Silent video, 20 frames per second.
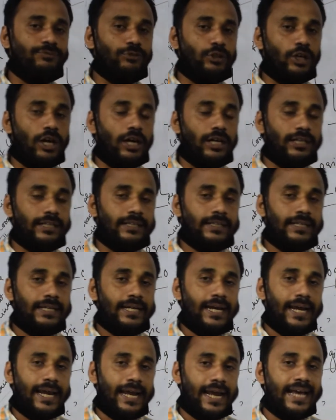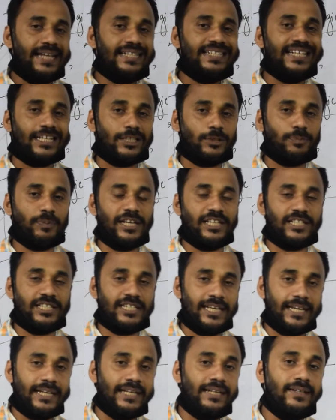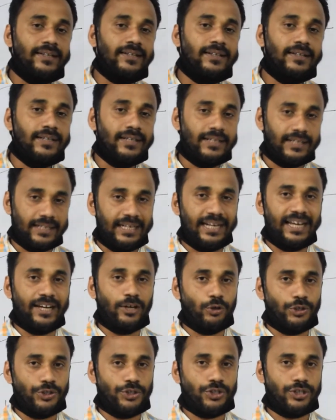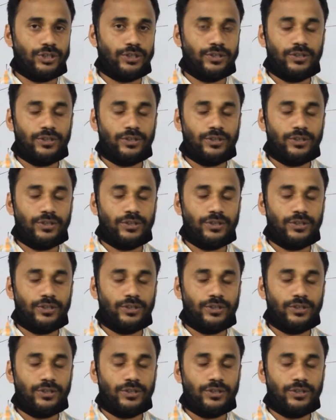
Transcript: thought as expressed in language.